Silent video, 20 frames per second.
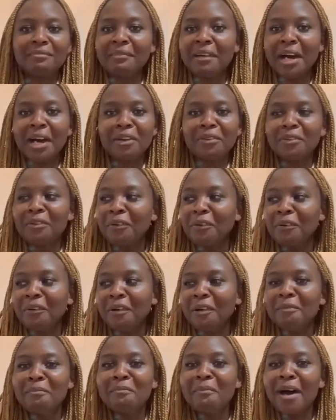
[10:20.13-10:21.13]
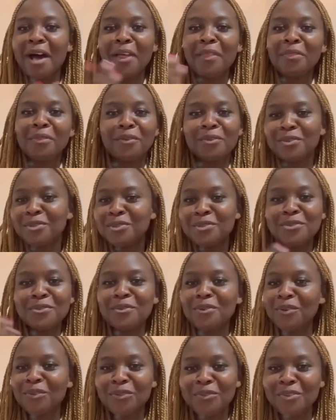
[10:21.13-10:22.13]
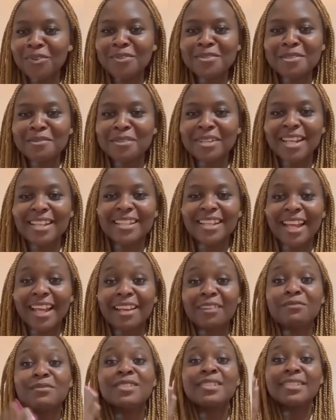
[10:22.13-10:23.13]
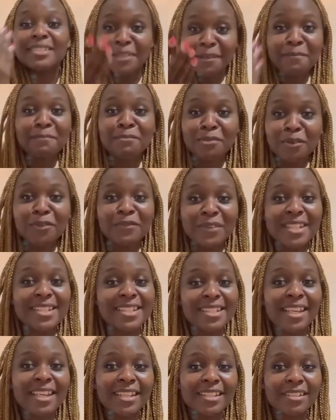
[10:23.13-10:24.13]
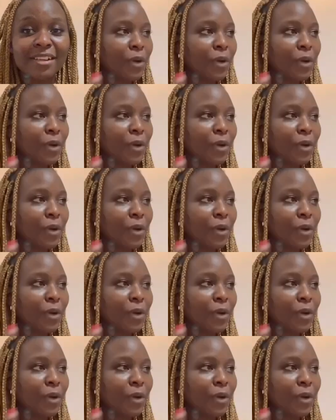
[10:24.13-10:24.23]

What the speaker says: I don't know, a month or 2 or 3 or something like a simple receipt.